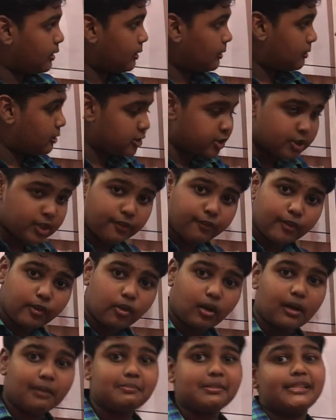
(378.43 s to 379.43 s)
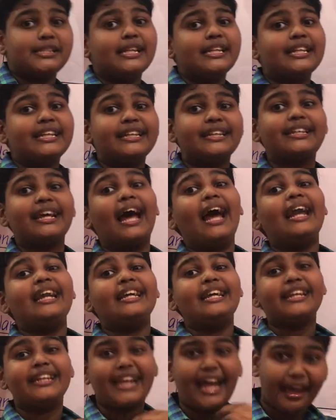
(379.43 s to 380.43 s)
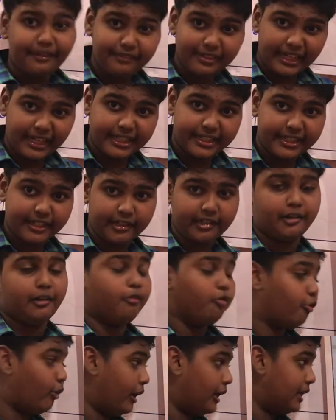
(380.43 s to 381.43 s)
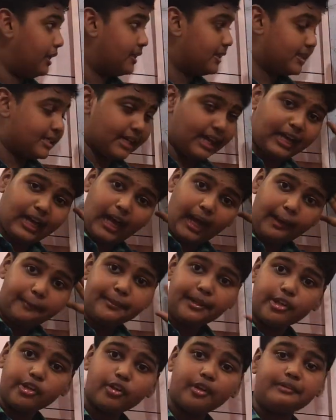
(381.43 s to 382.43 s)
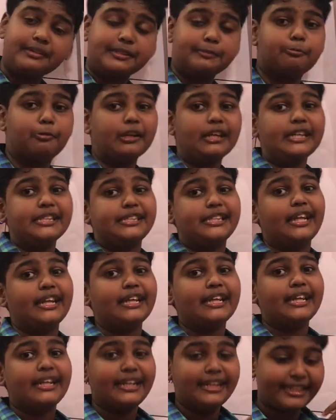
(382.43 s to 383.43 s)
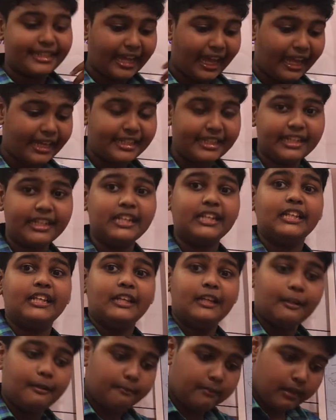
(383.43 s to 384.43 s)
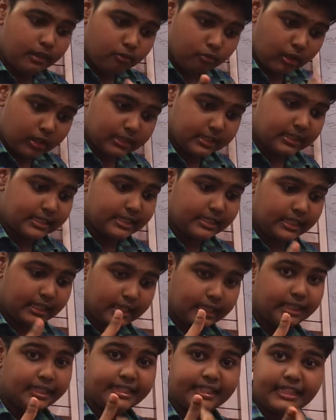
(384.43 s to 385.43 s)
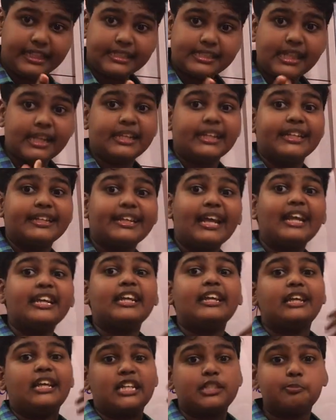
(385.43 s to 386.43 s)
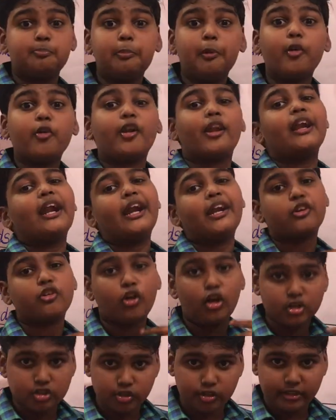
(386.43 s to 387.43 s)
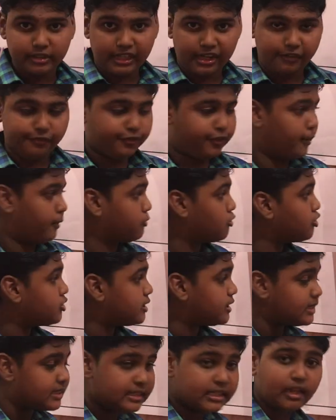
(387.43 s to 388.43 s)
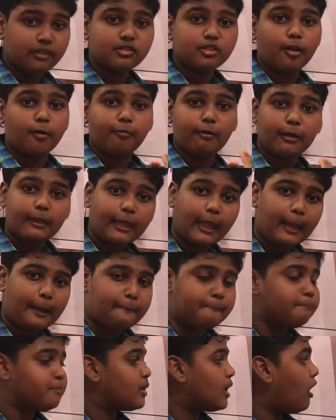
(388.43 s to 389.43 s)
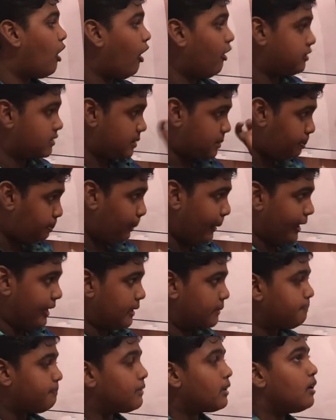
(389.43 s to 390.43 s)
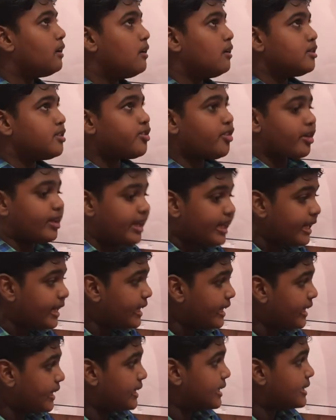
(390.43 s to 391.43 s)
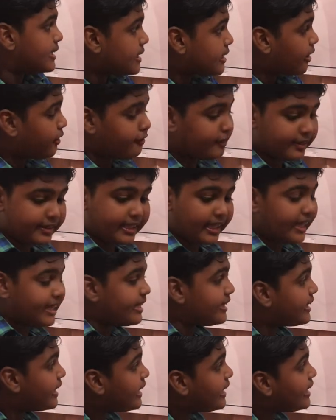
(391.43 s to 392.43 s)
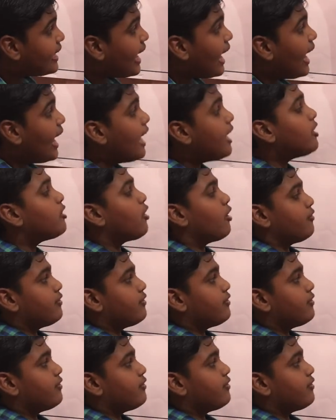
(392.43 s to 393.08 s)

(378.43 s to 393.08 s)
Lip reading: Christopher Columbus, an Italian navigator, while this Amerigo Vespucci is an Italian it's an Italian explorer and a cartographer who's in service of King of Spain. So he discovered the inland